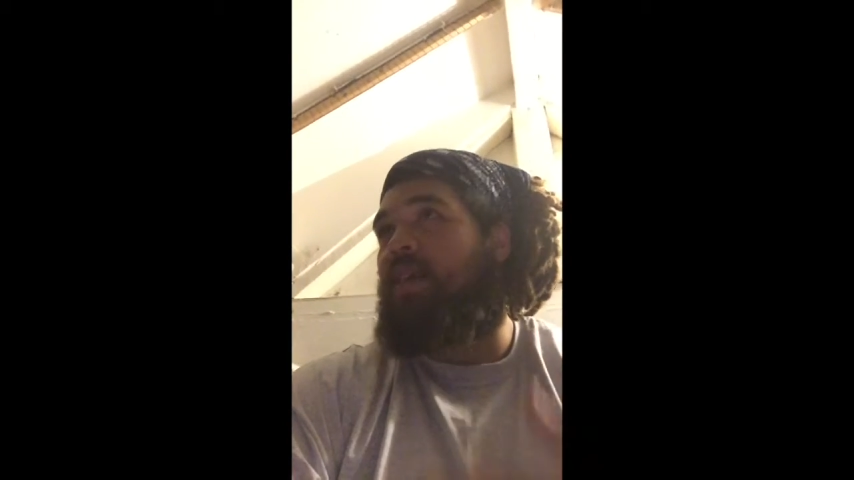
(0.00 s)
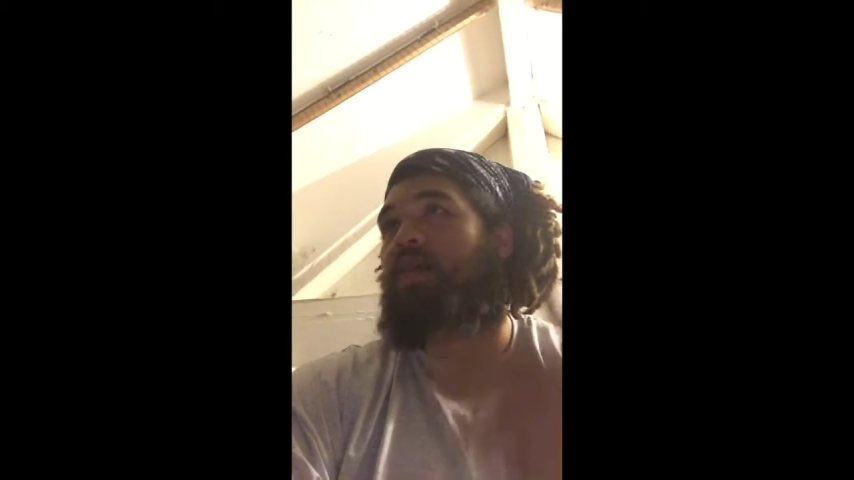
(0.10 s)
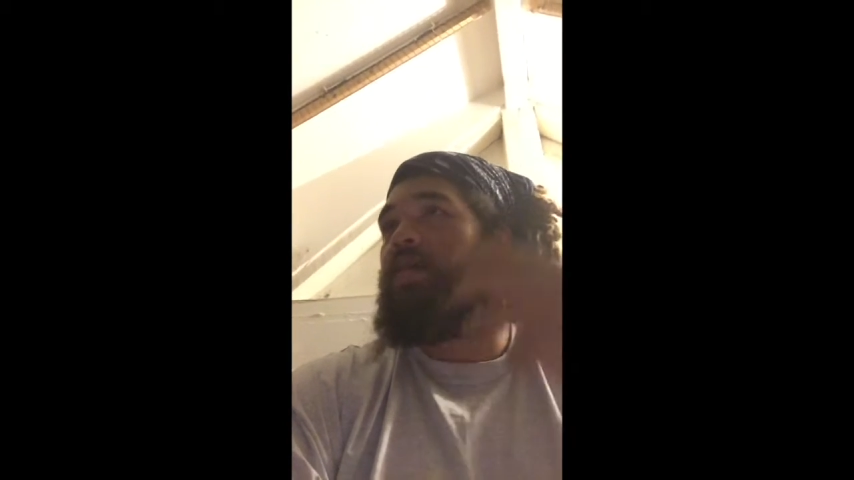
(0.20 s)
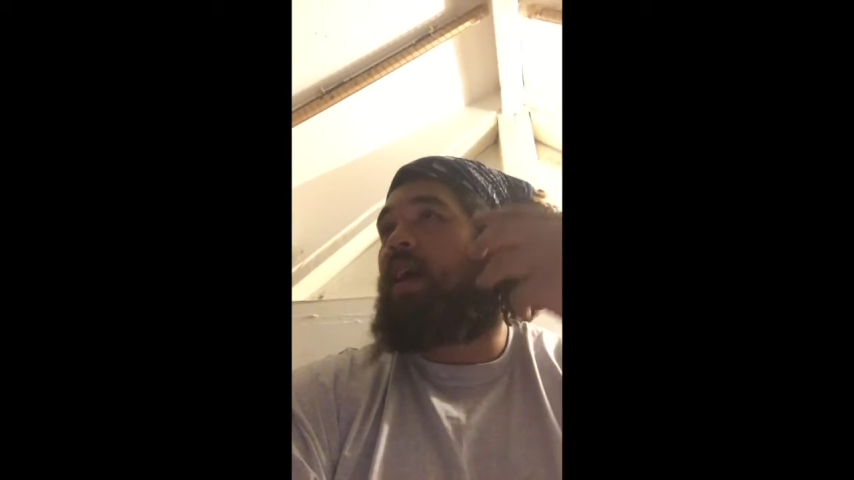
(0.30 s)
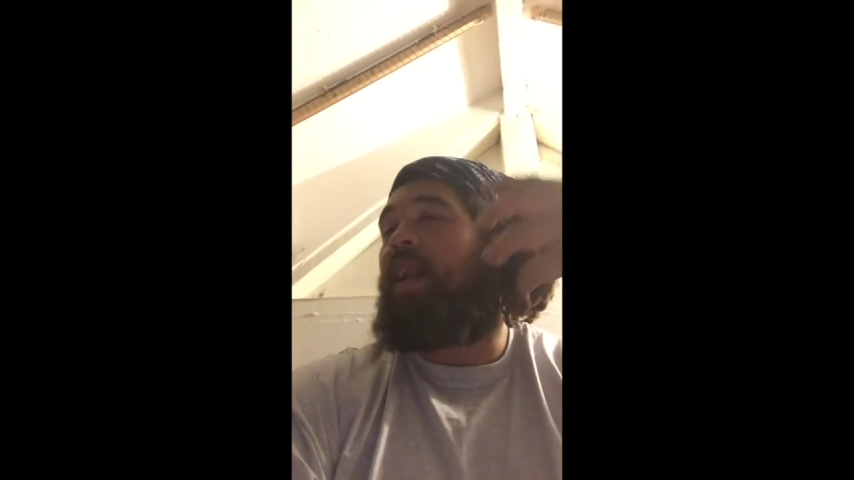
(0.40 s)
That's
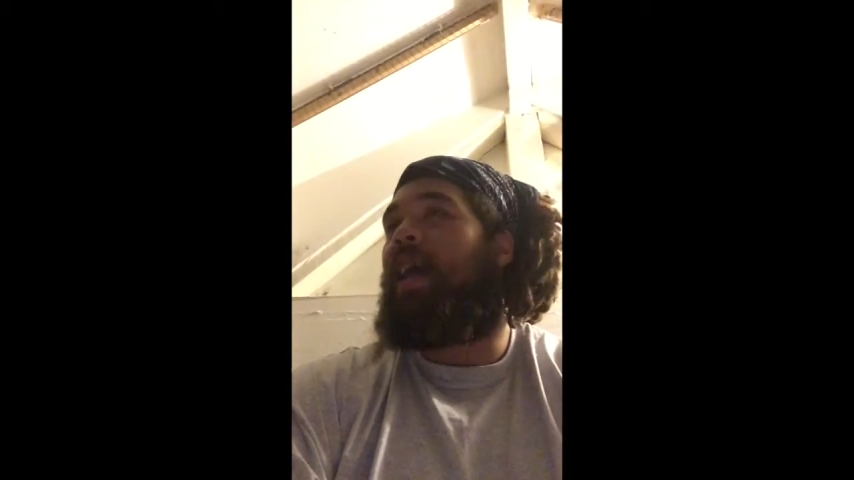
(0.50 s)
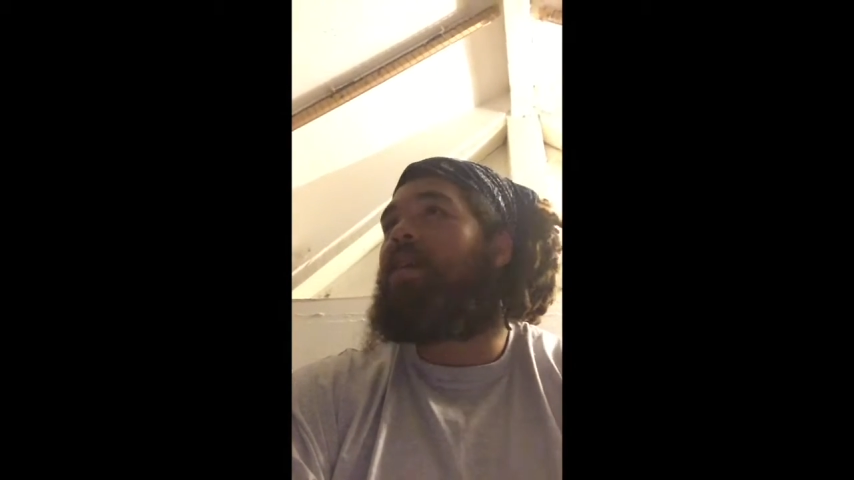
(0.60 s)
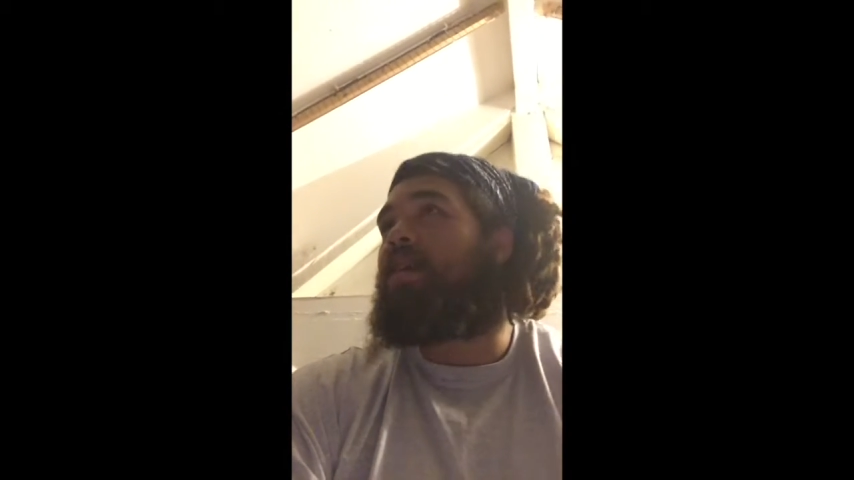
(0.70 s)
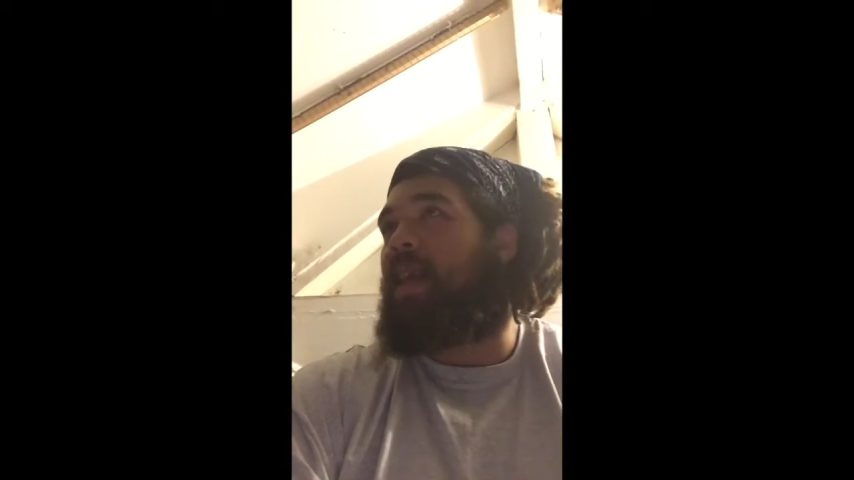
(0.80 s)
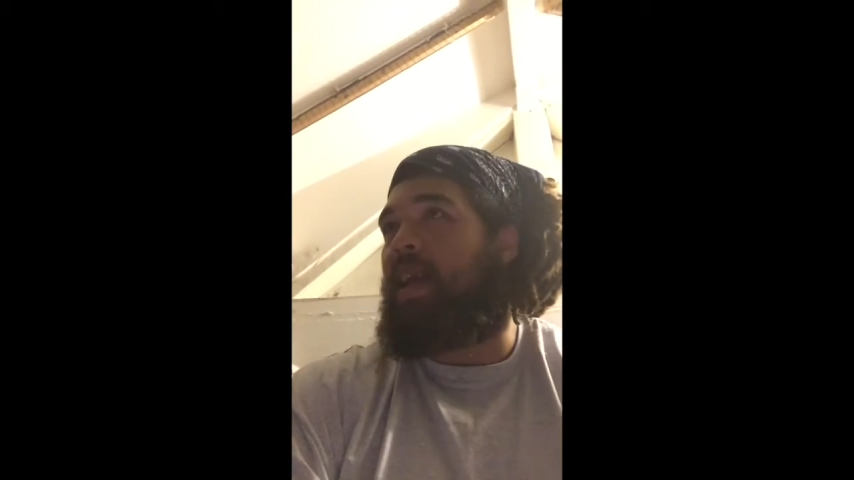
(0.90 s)
just our
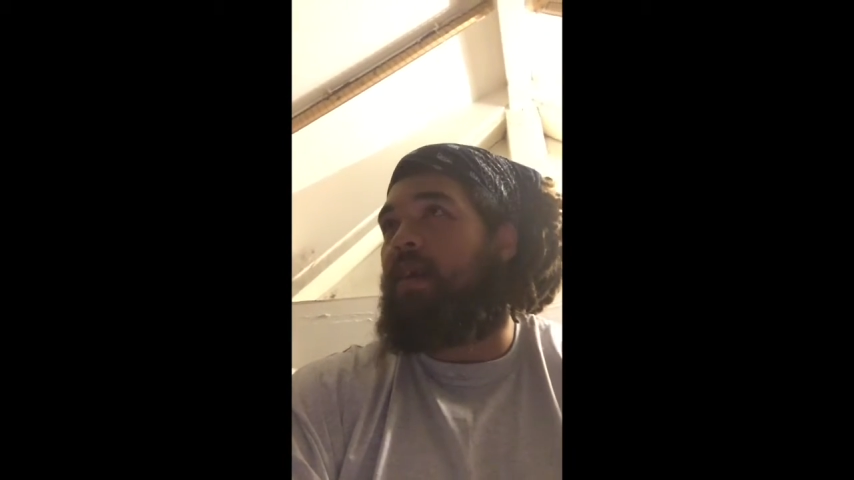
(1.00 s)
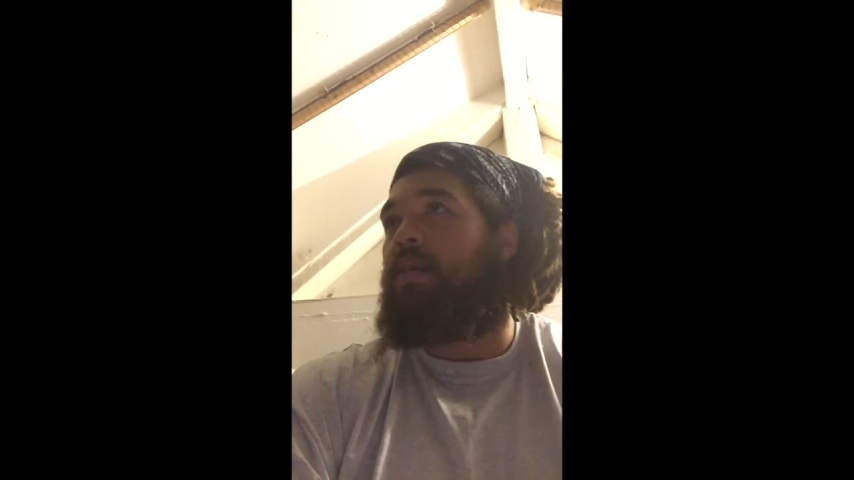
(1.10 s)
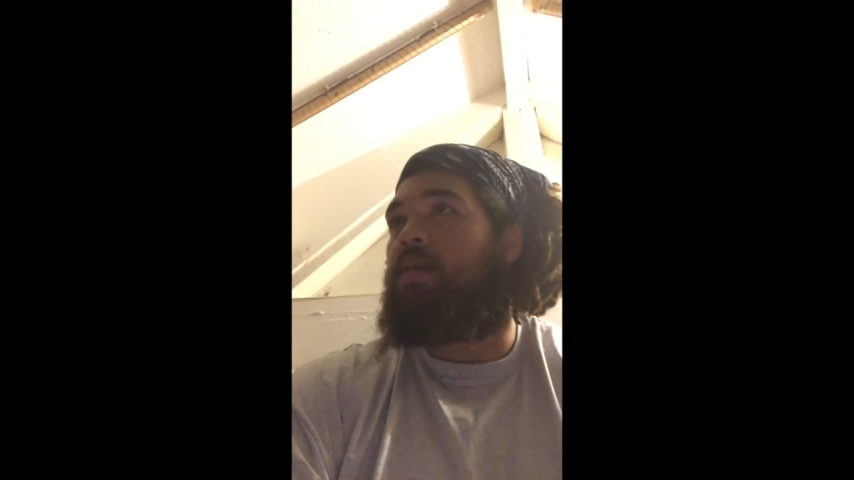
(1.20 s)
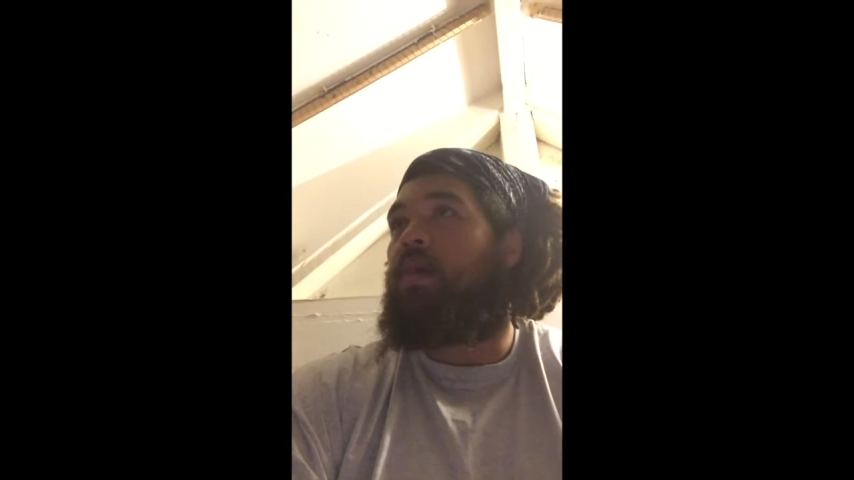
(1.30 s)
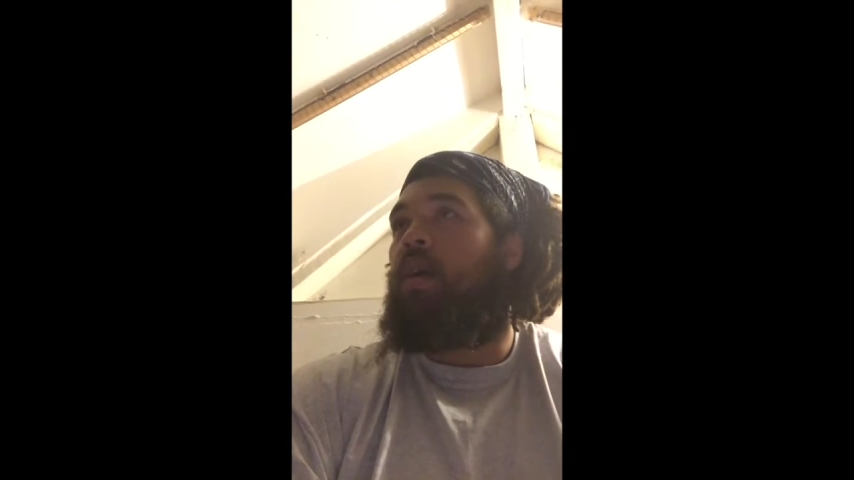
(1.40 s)

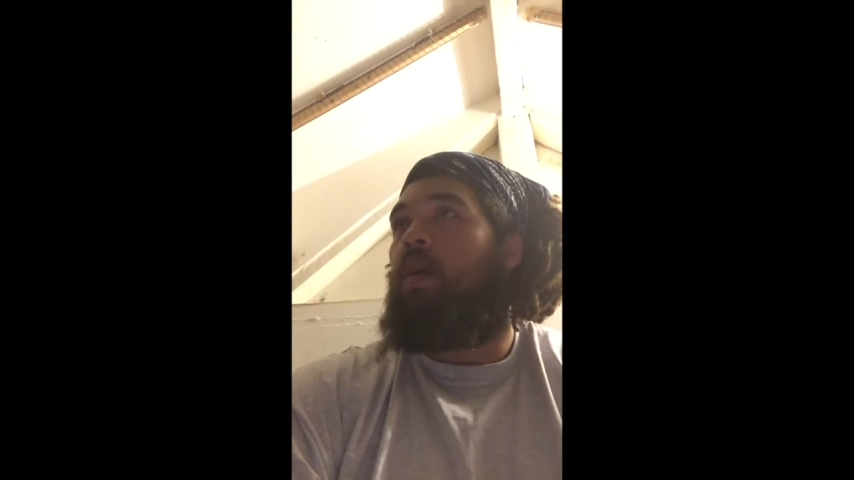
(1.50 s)
legislators.